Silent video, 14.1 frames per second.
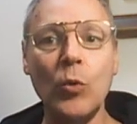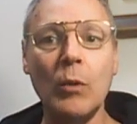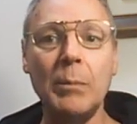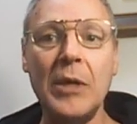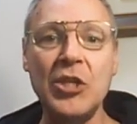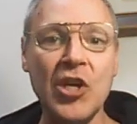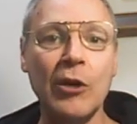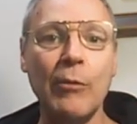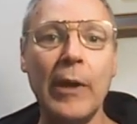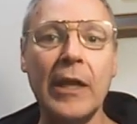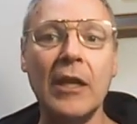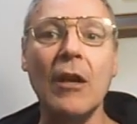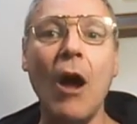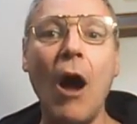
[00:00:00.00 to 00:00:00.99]
will be
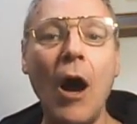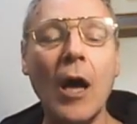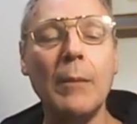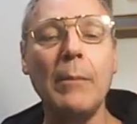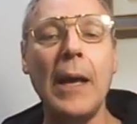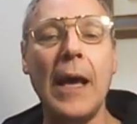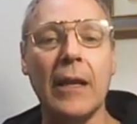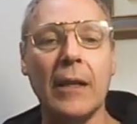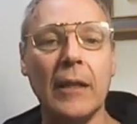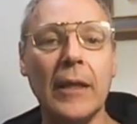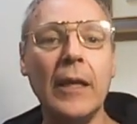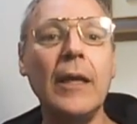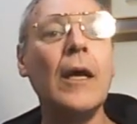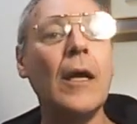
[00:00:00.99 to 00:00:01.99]
generated
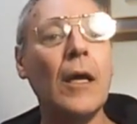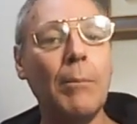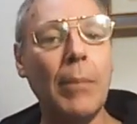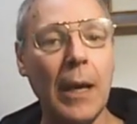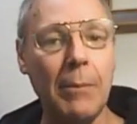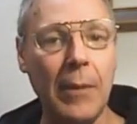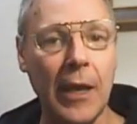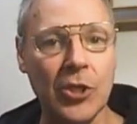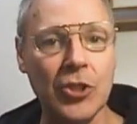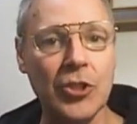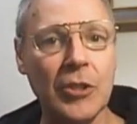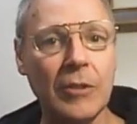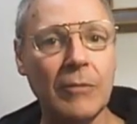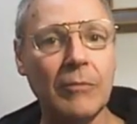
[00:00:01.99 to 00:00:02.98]
automatically by
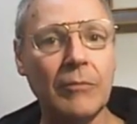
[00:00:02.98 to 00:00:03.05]
Mesh.